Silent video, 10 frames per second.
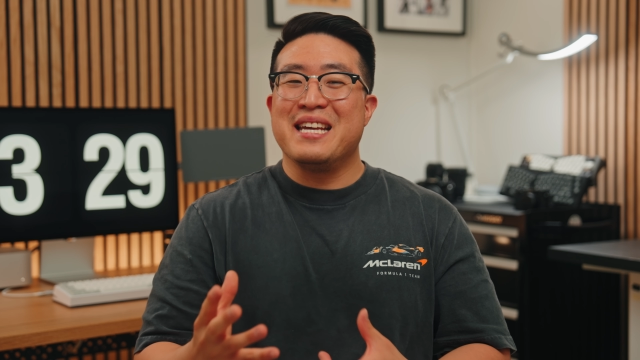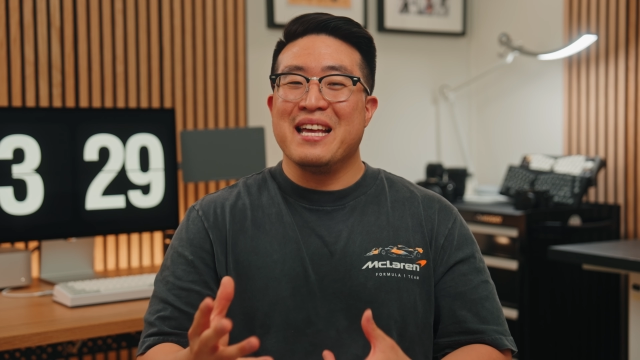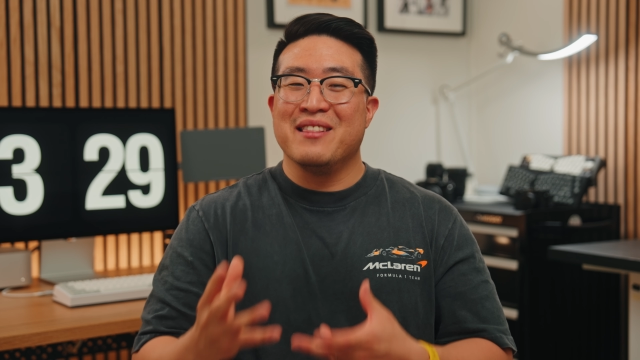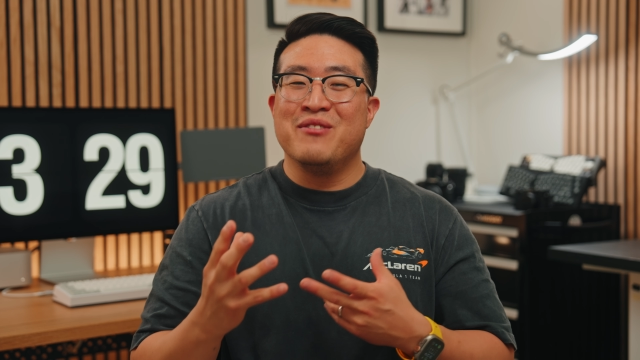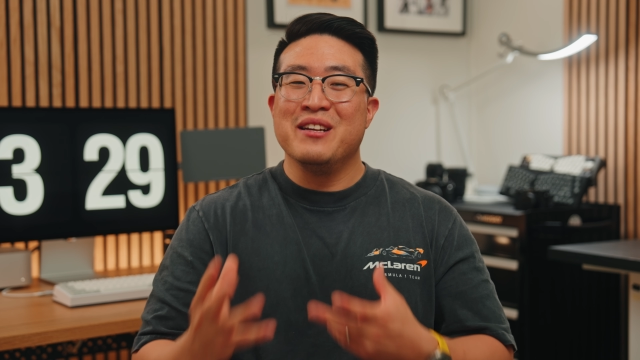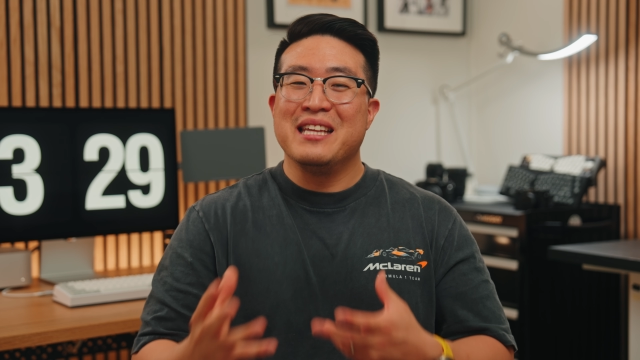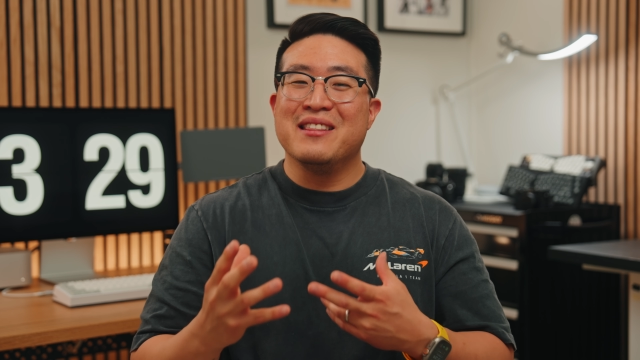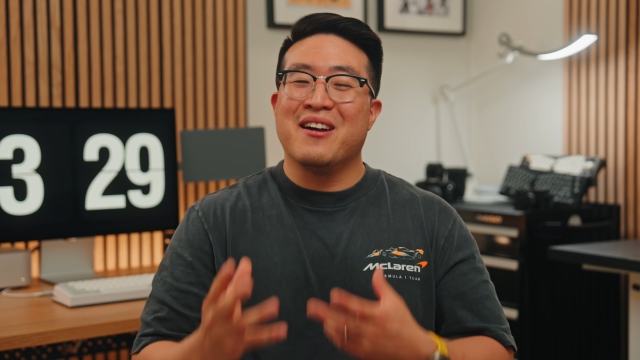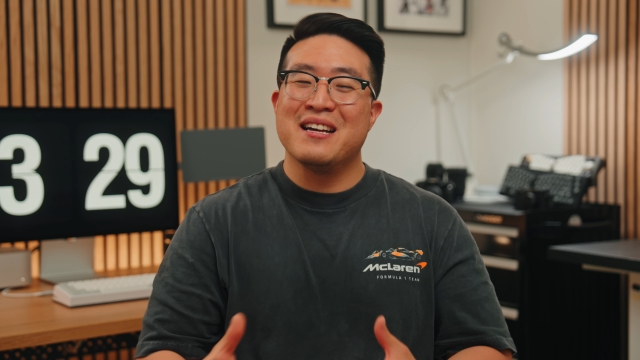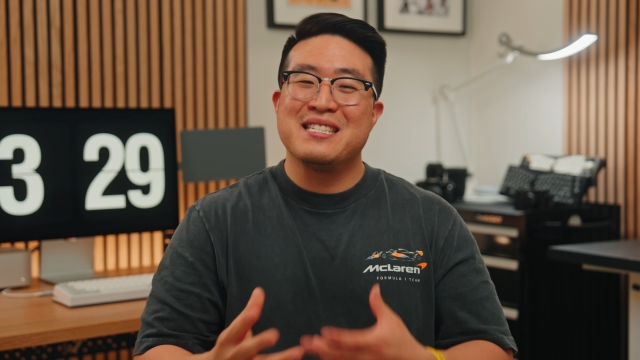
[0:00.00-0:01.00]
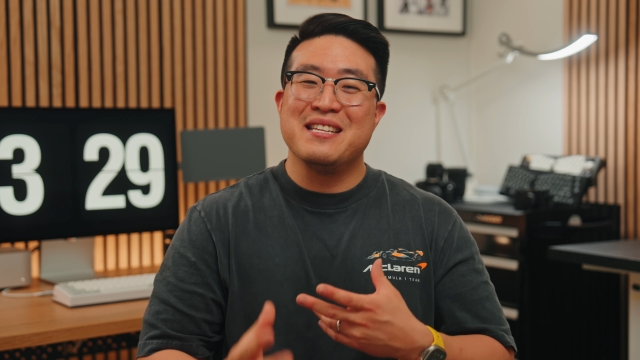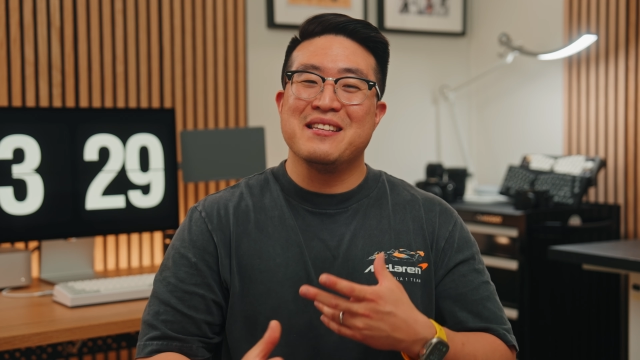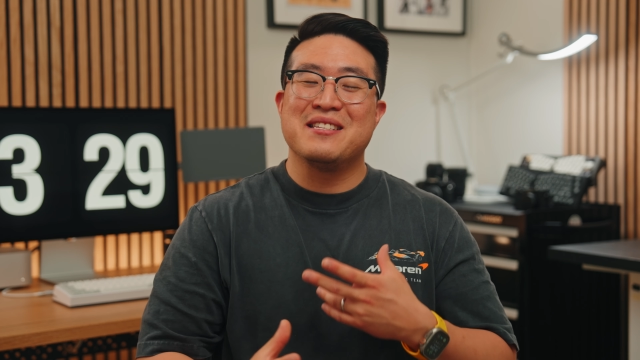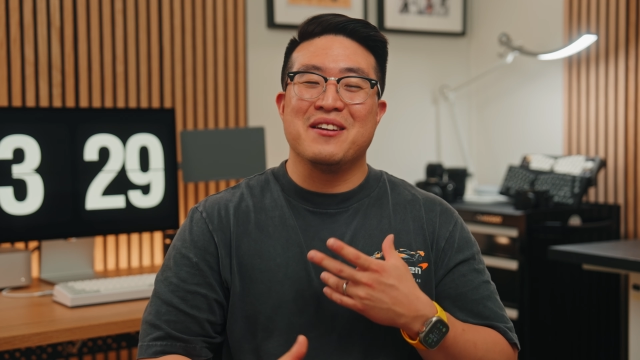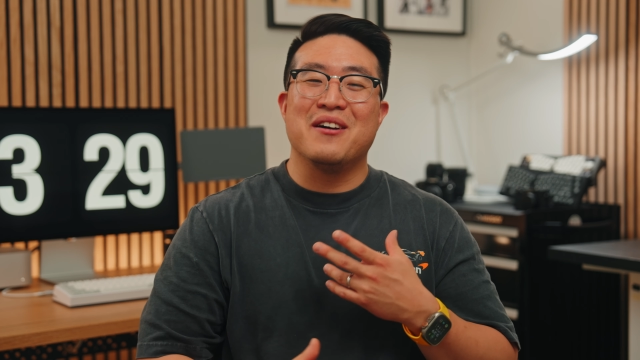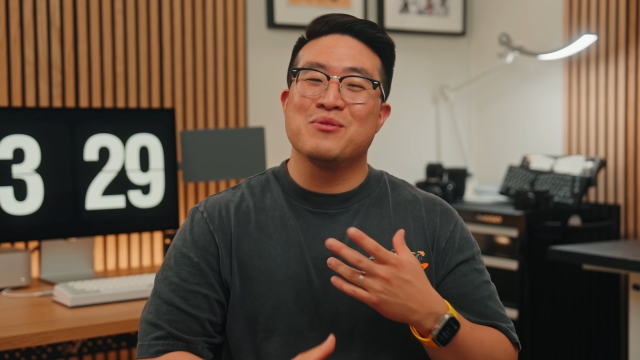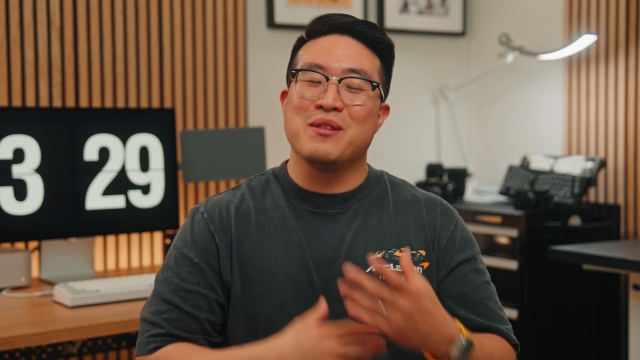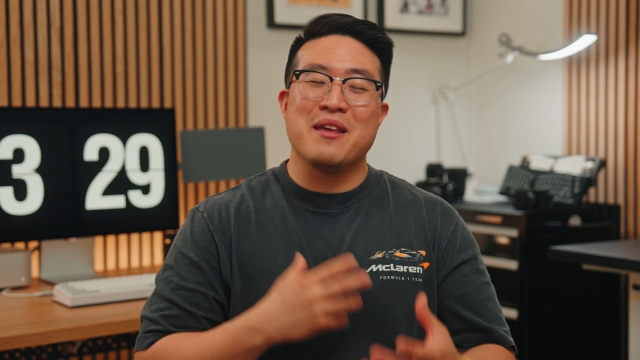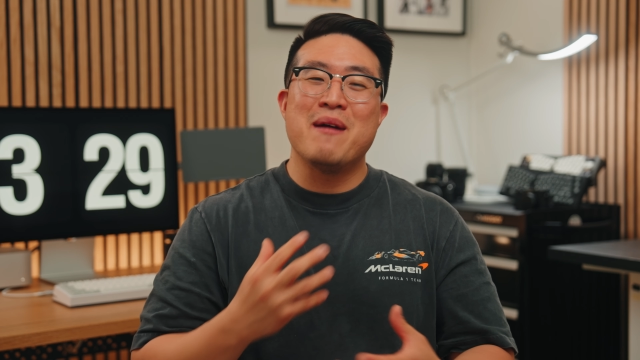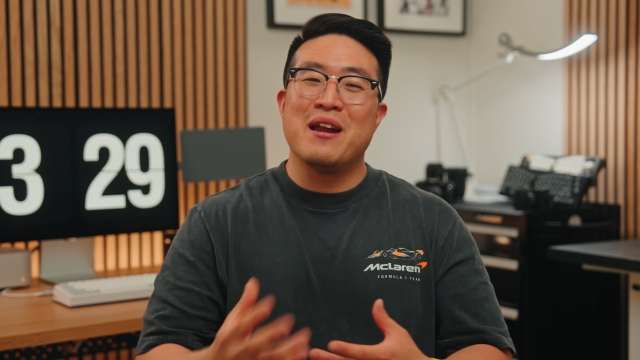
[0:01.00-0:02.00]
get really lost in the sauce
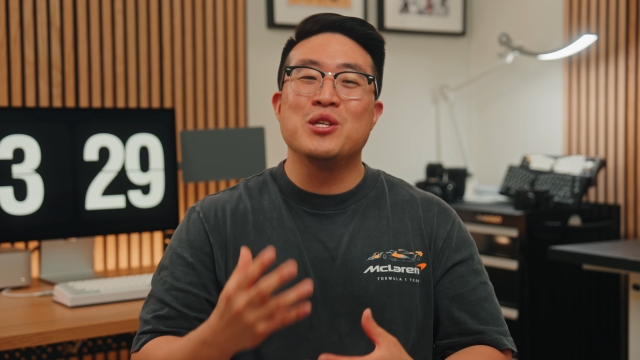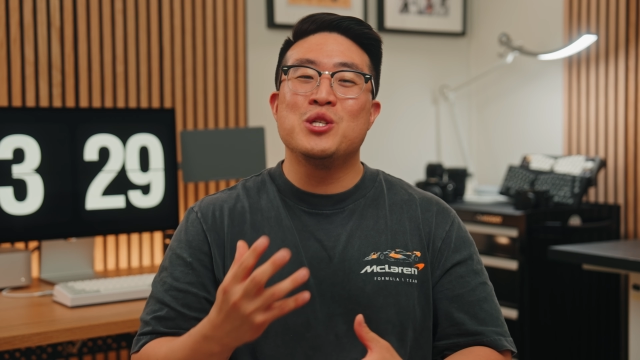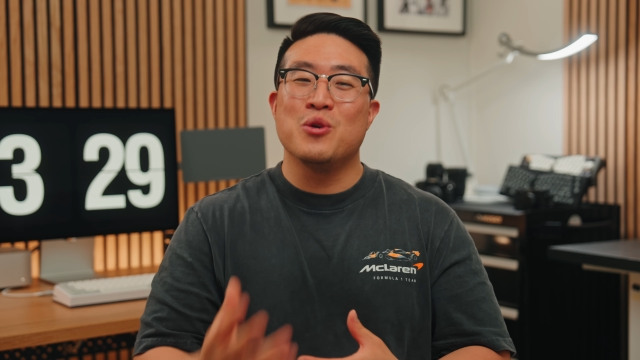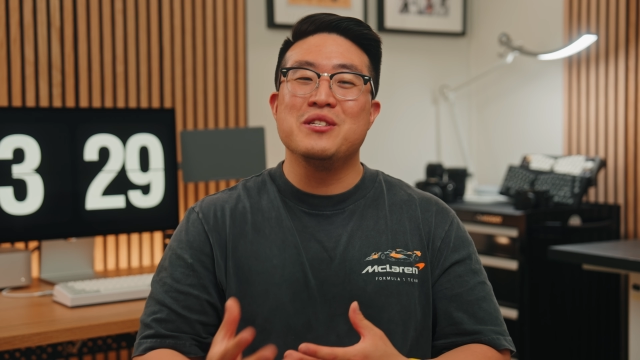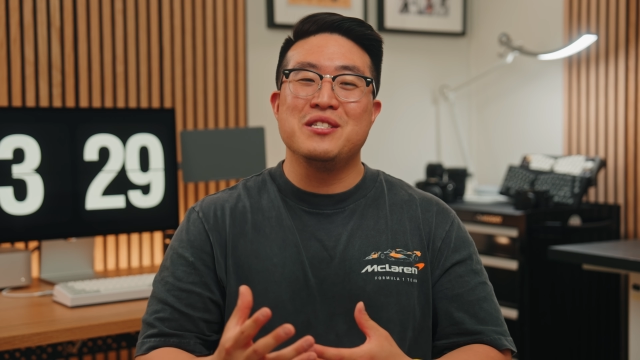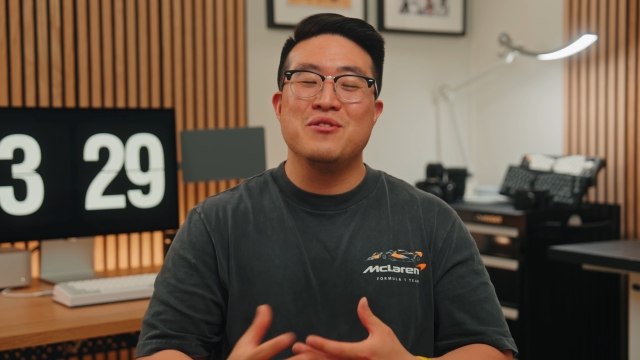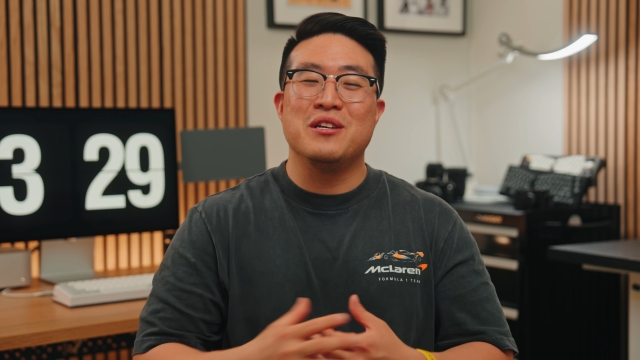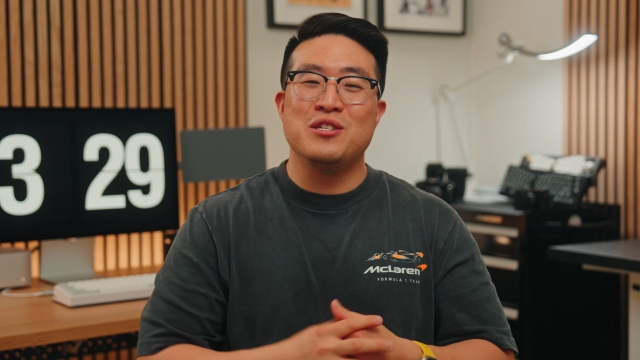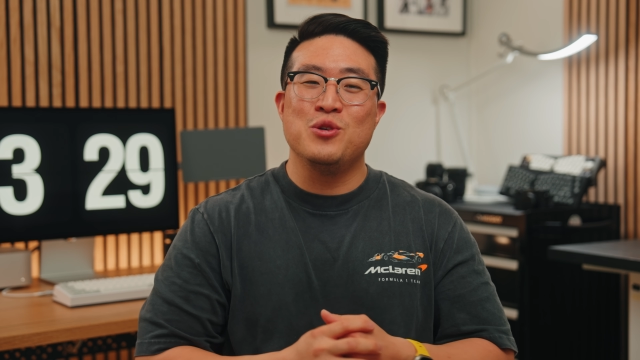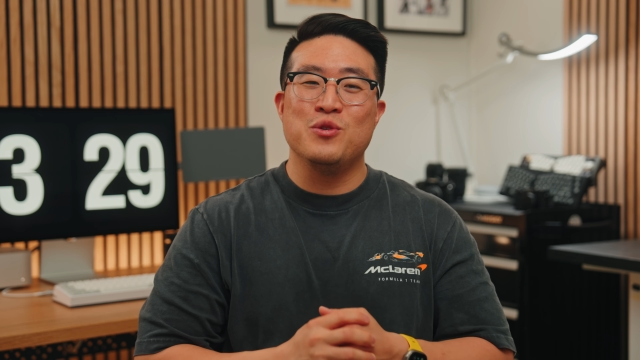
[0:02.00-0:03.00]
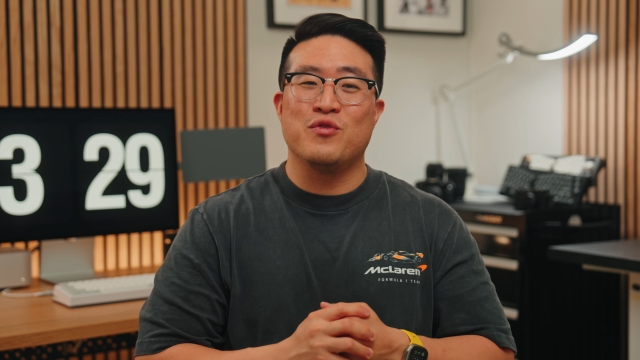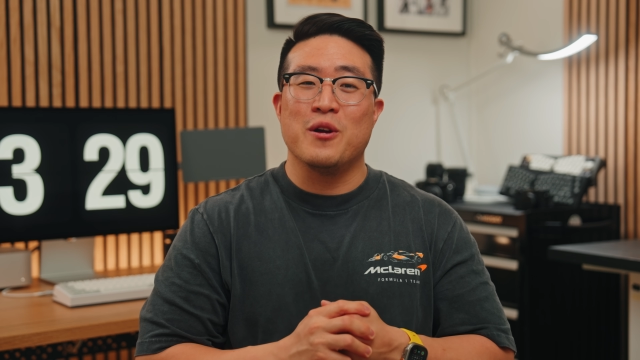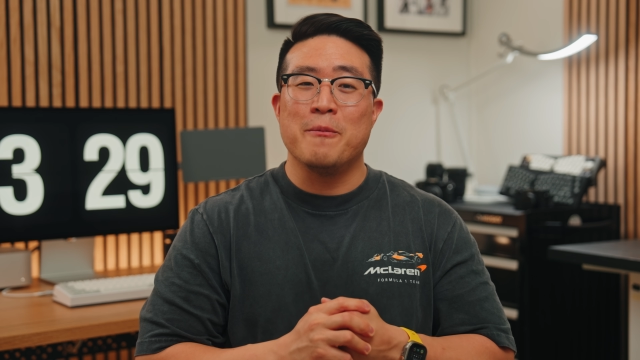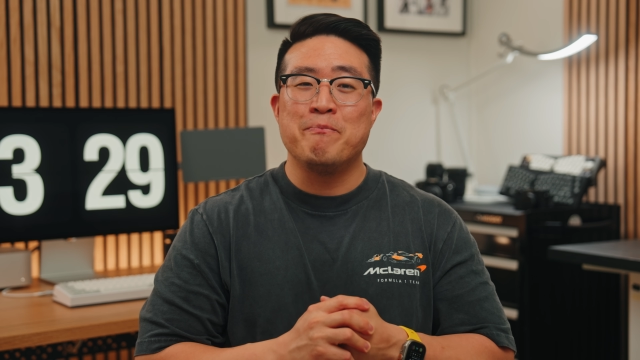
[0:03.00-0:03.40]
with the amount of choices you can choose from.